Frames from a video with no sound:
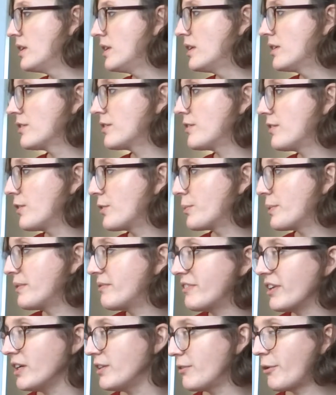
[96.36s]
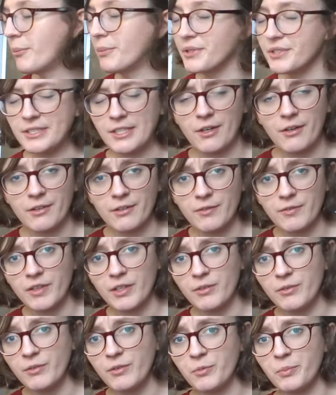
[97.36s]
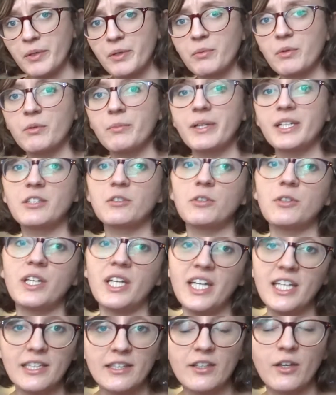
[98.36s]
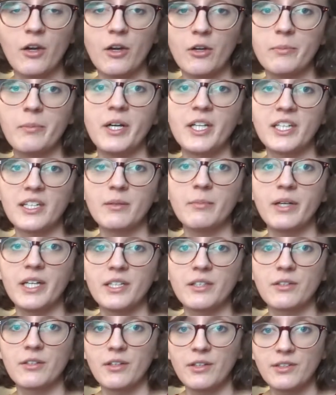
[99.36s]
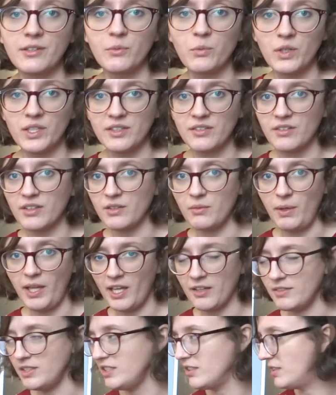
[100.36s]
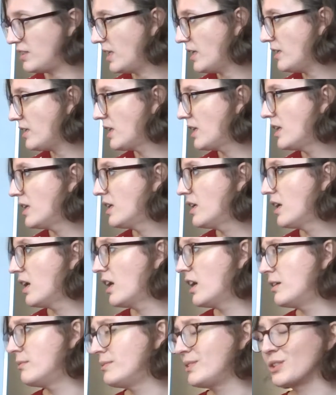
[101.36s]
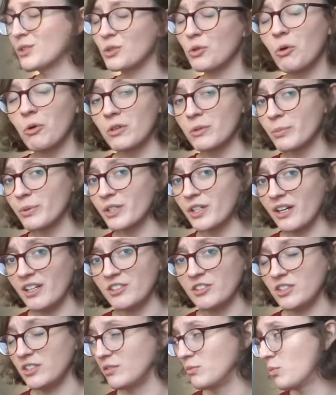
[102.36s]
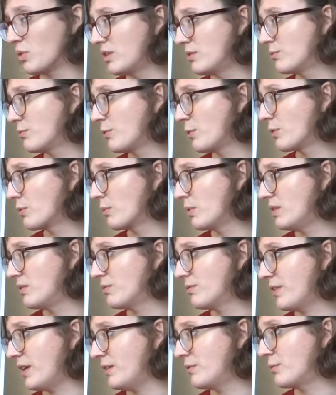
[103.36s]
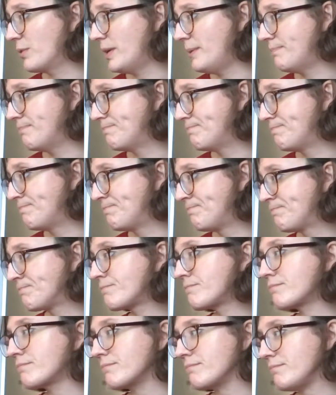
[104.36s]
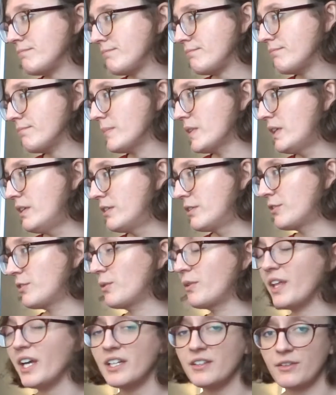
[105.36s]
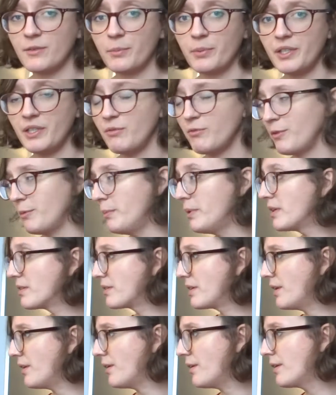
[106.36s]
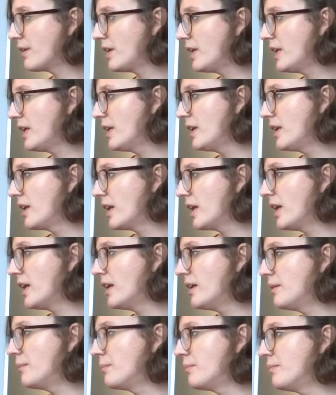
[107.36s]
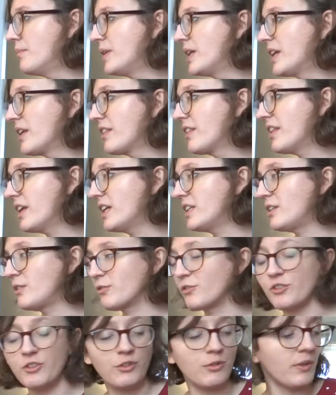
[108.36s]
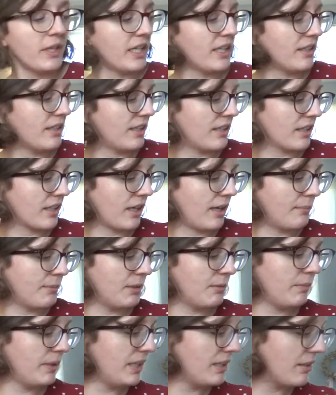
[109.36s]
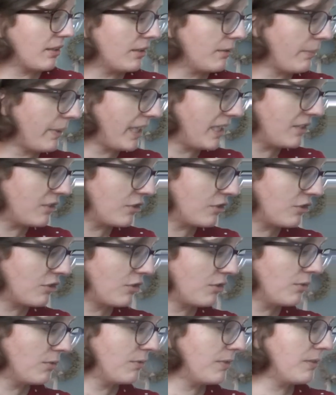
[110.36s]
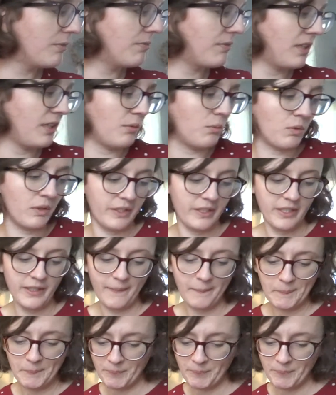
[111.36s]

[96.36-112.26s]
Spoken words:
So we've done almost all of those, but we'll make sure to hit the harmonic minor on the ones that we haven't done yet. Your chord progression, 1, 4, 1, 5, 1. So that's pretty familiar. Then your two-handed accompaniment on page 251.